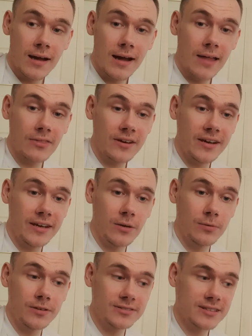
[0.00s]
at the
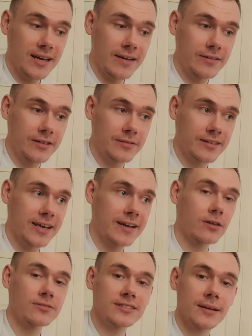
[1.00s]
DW Stadium.
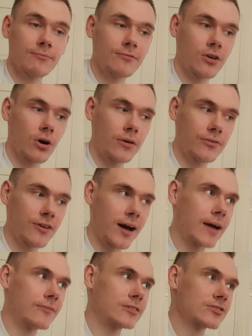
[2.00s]
Kick-off
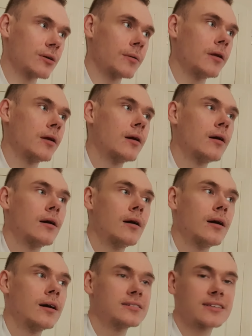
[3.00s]
7:45. It's on
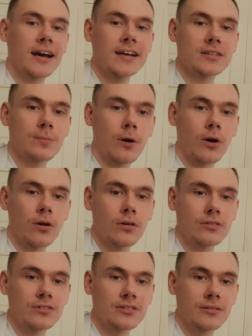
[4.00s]
Sky
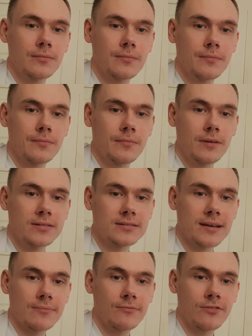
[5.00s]
Sports at
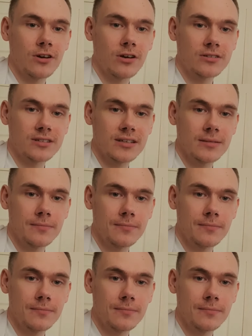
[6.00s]
7:30.